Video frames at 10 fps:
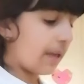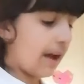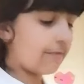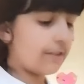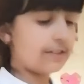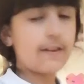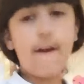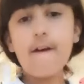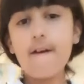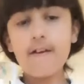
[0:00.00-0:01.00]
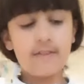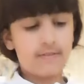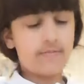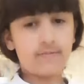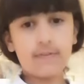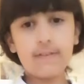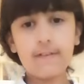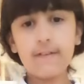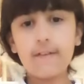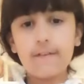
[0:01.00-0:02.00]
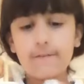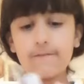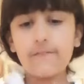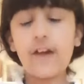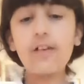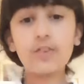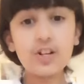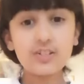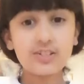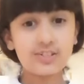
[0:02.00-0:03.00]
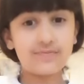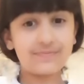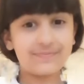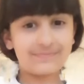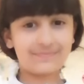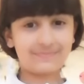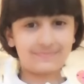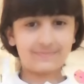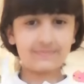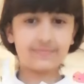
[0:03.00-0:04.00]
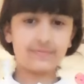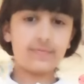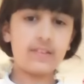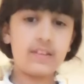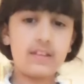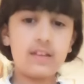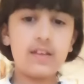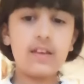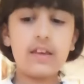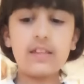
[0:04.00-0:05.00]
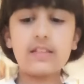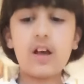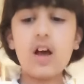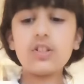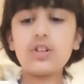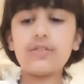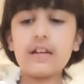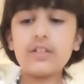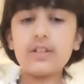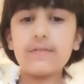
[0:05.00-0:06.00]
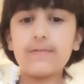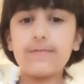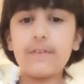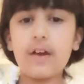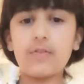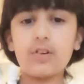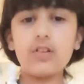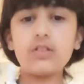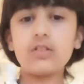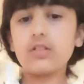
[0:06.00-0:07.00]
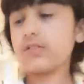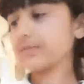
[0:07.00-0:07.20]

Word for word: have this llama, ferret. Oh, ferret. I thought it was llama. It's our generation ferret.